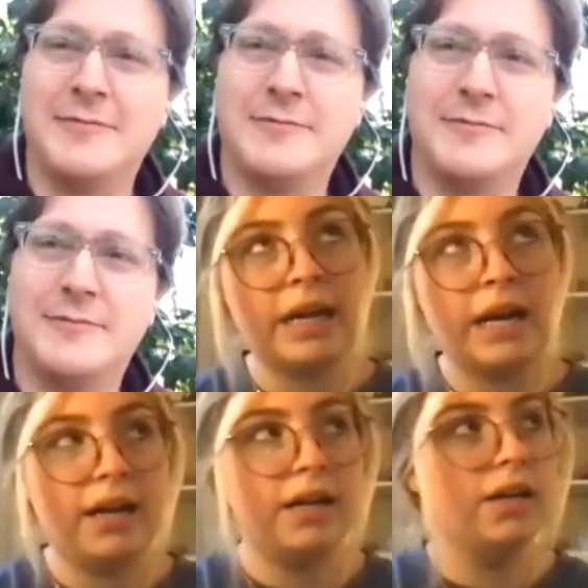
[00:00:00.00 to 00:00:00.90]

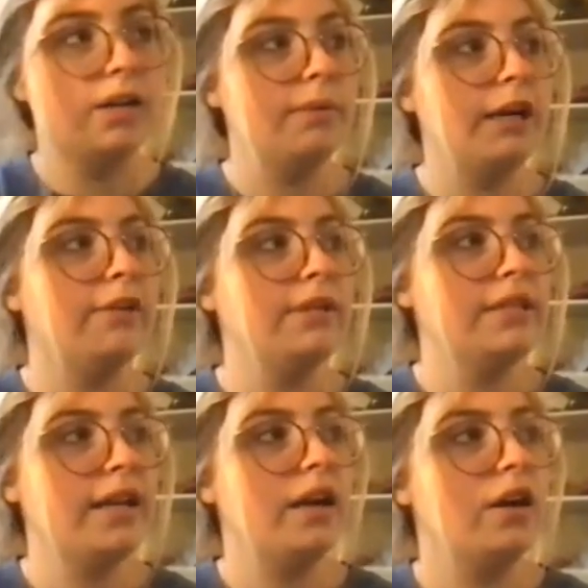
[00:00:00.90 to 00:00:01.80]
Yeah, I would
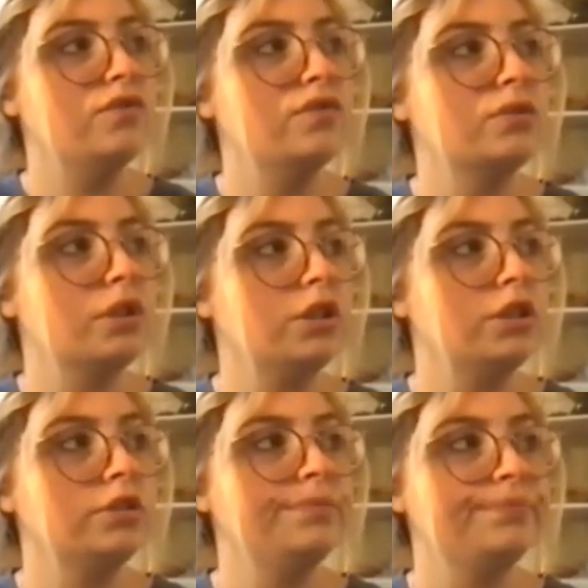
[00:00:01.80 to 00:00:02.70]
say
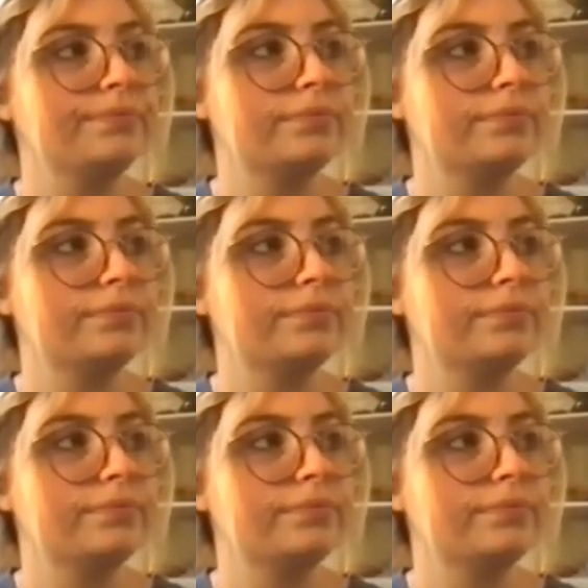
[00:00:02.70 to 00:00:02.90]
overall